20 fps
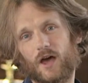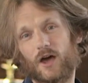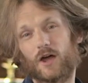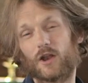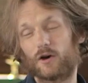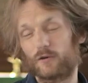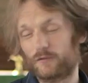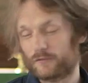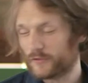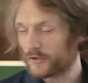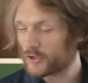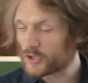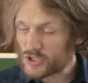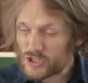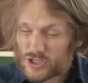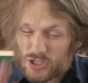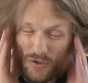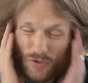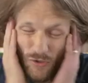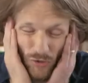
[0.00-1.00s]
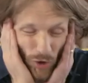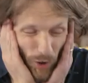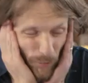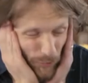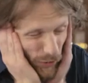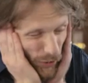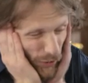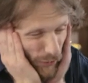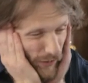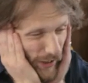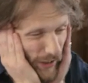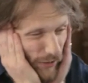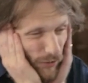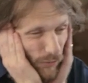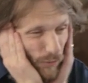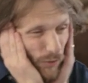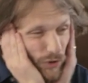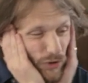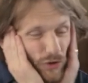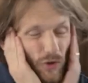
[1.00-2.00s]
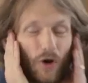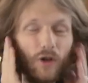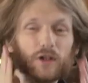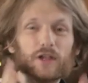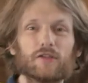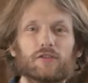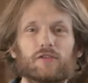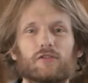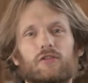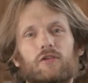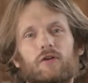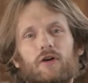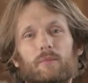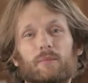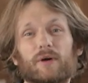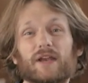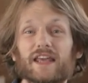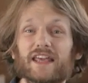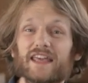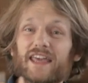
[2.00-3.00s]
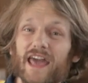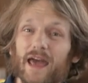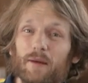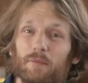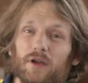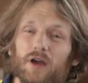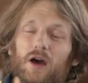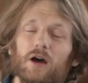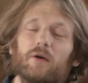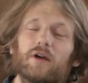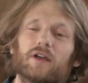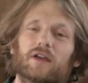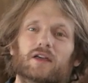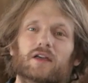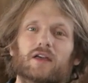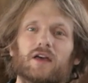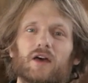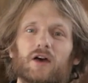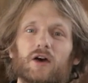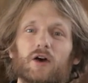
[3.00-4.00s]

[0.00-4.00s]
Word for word: and at first she stopped her ears and would not listen to it, but it kept going.